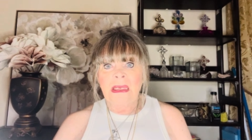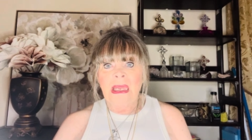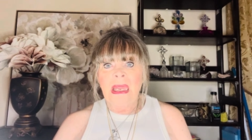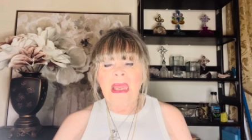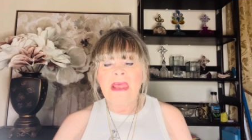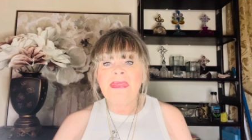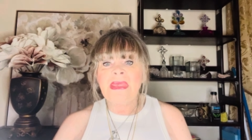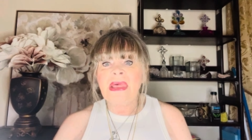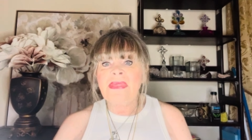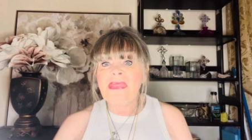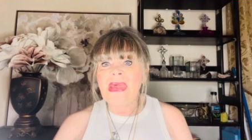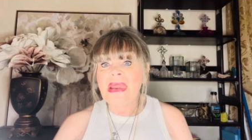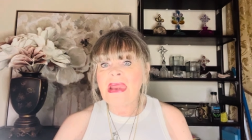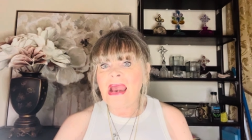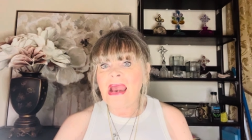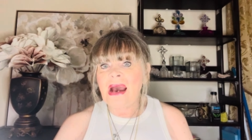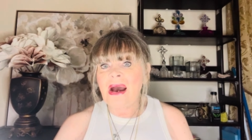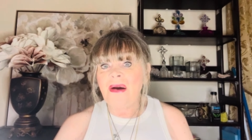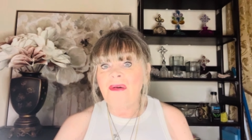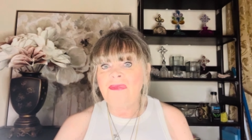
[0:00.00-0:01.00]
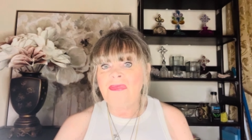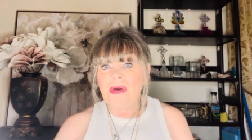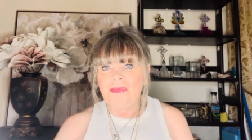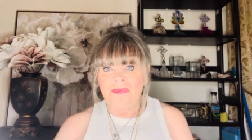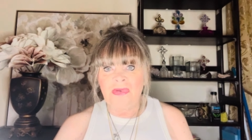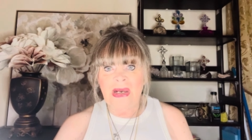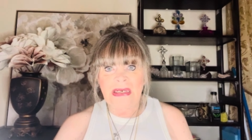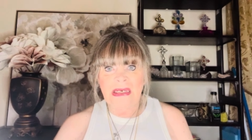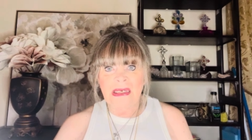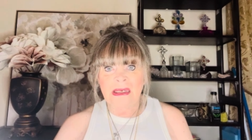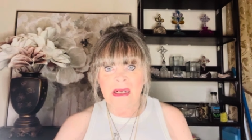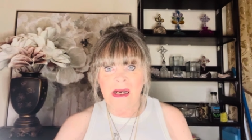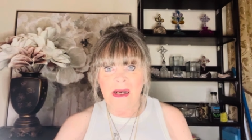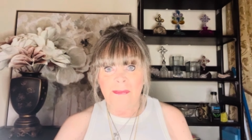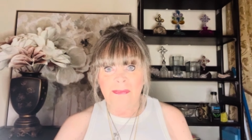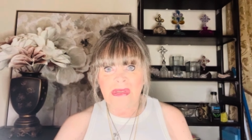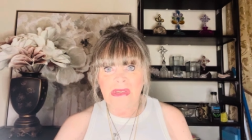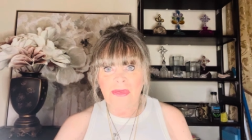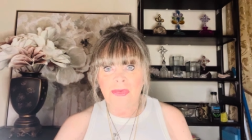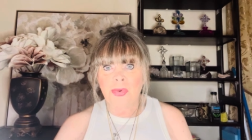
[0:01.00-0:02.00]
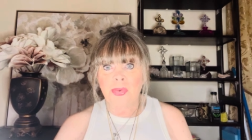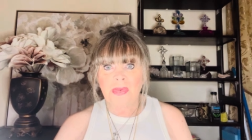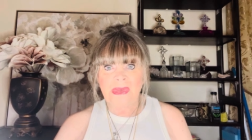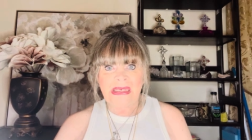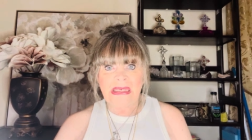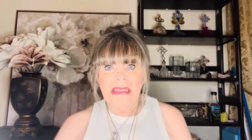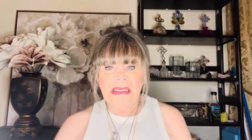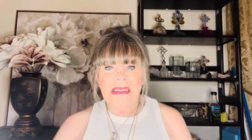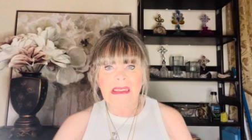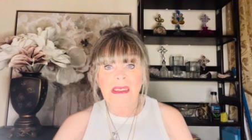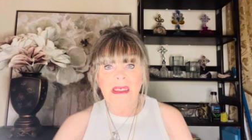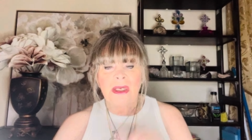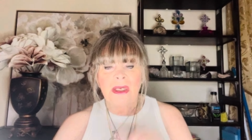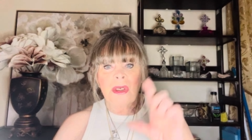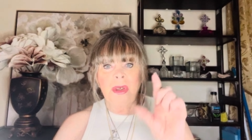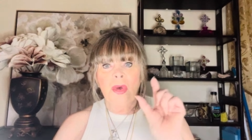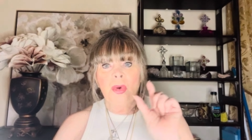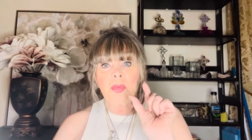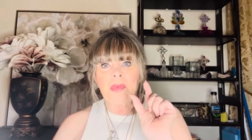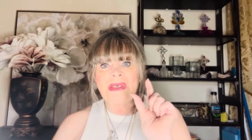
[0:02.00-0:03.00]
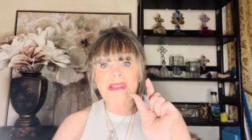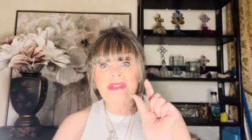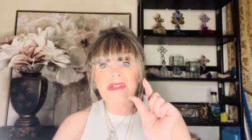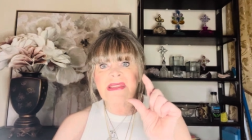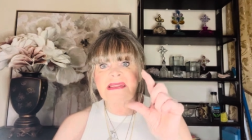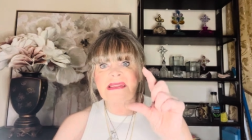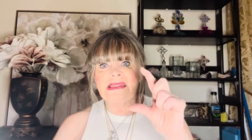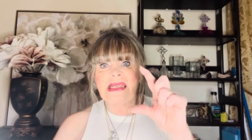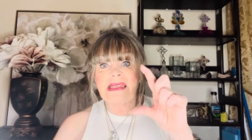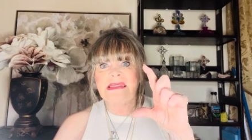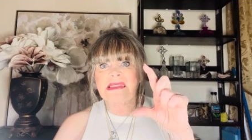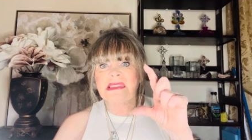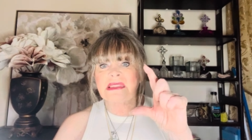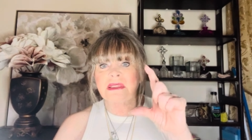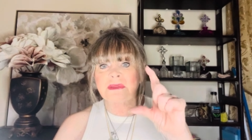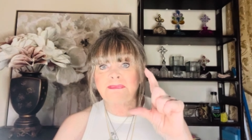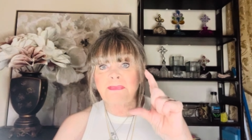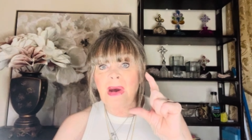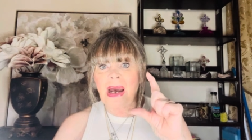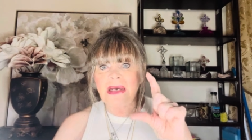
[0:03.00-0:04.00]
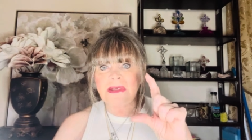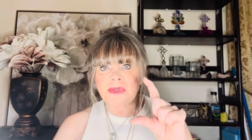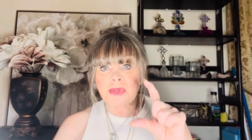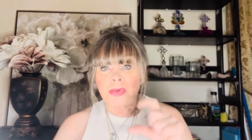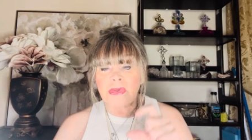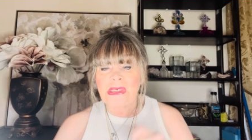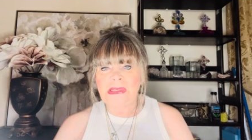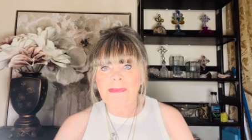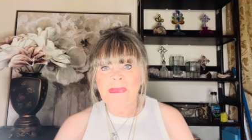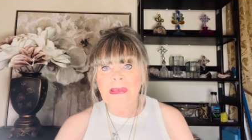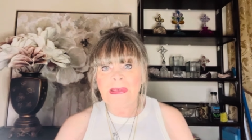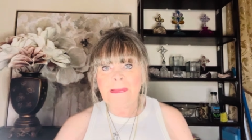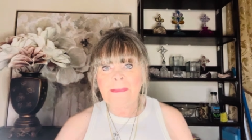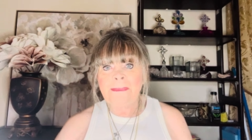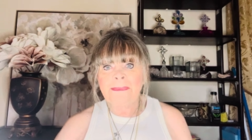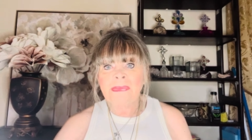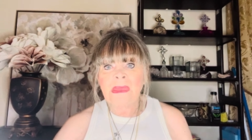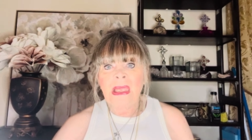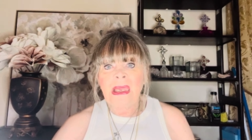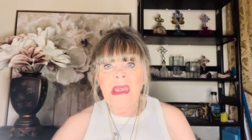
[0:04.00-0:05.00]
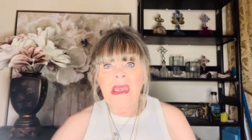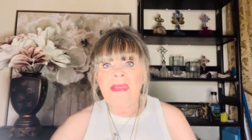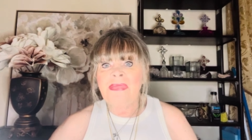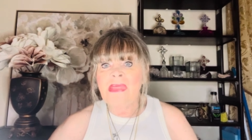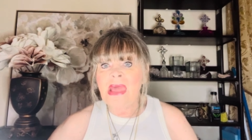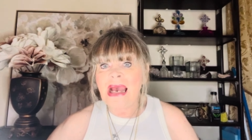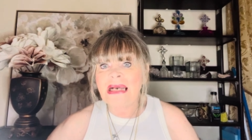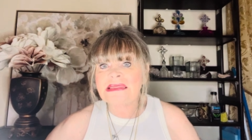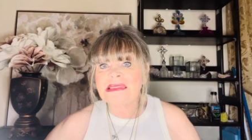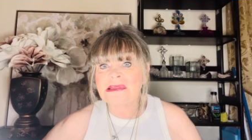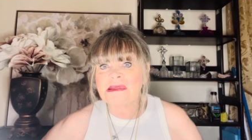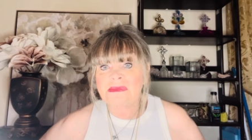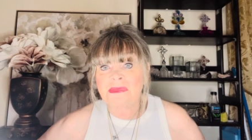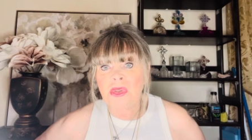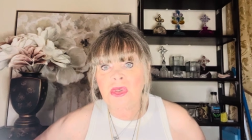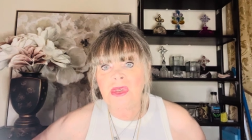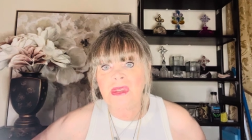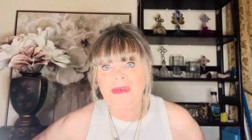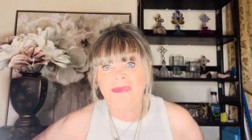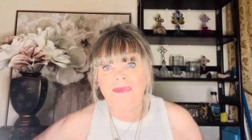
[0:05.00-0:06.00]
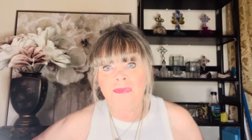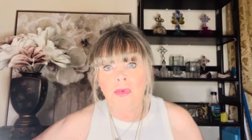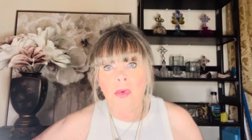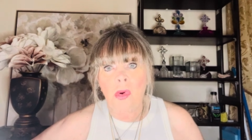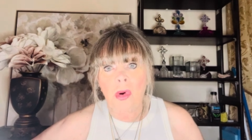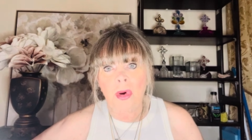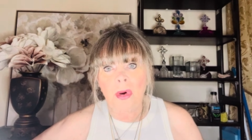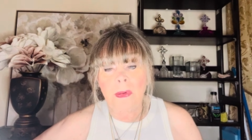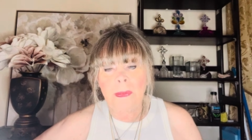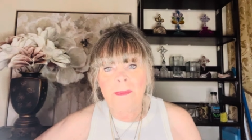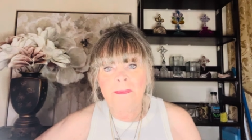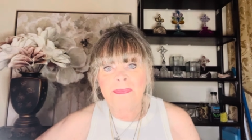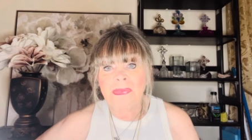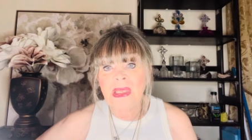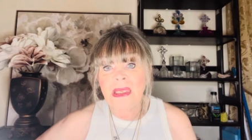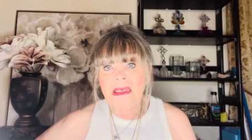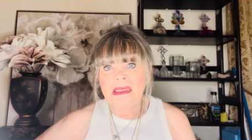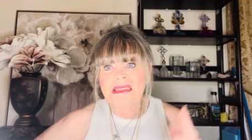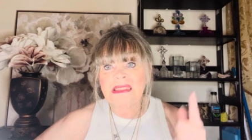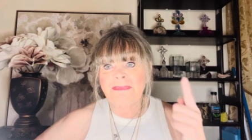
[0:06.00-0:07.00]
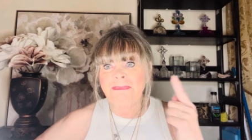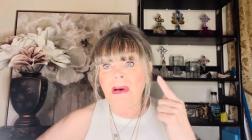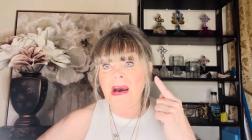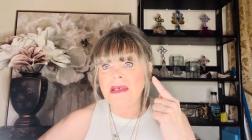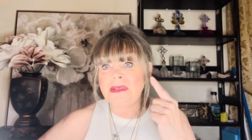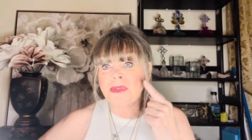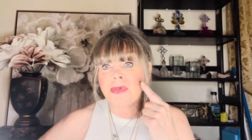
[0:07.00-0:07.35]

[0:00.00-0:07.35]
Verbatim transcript: And then they have Vita Kombi 3, which is a spot treatment. And that's good for spot